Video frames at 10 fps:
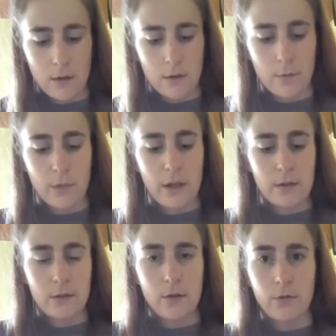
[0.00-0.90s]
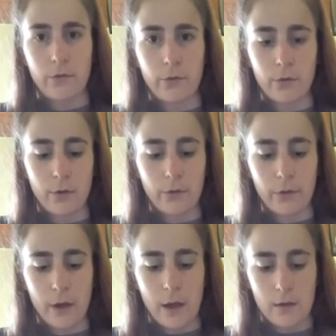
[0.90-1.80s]
the beads don't fall off
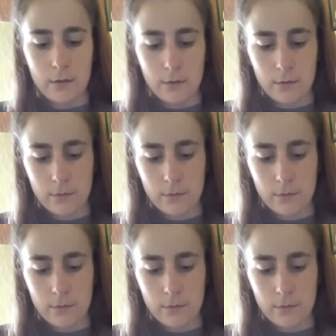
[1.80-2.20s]
the end.